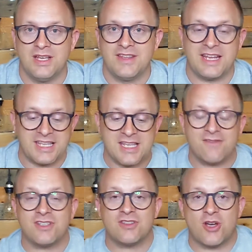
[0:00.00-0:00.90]
That
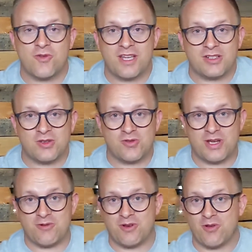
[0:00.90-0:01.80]
even though they knew
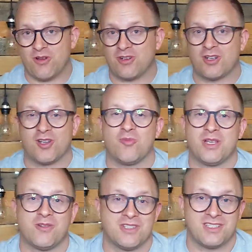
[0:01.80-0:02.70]
they were no longer going to
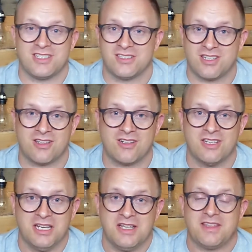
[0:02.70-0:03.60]
be able to see each other,
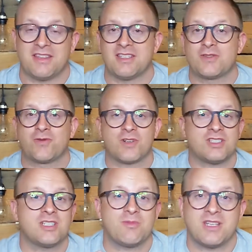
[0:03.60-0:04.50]
that this
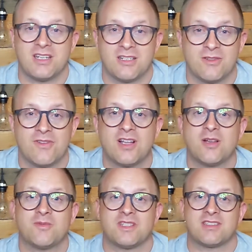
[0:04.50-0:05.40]
friendship that had
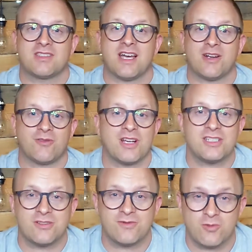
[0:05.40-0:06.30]
developed, this
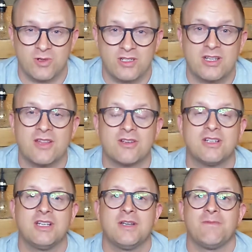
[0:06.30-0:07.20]
adoration for one
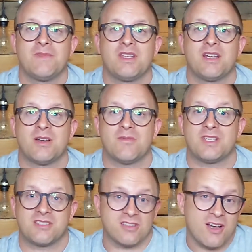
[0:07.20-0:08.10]
another,
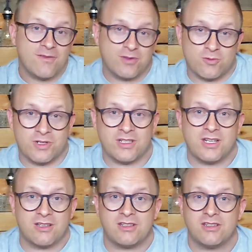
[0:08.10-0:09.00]
this love for one
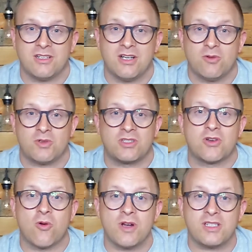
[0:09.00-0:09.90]
another, was
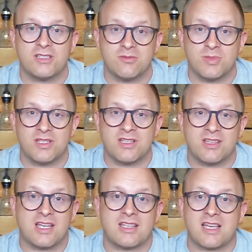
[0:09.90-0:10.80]
going to be the
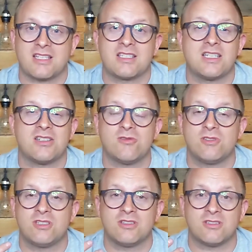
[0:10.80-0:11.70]
thing that continued
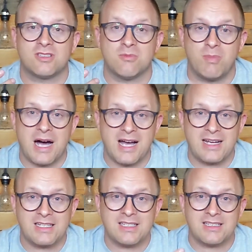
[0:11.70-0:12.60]
to
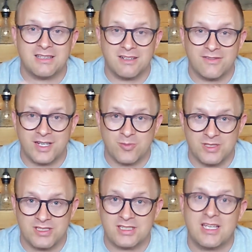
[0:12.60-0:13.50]
bind their
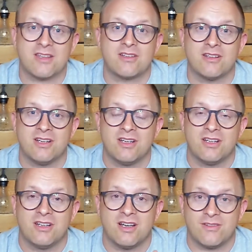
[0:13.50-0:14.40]
families together
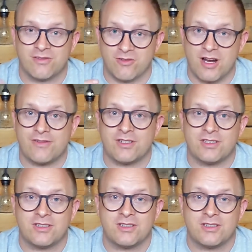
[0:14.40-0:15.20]
forever.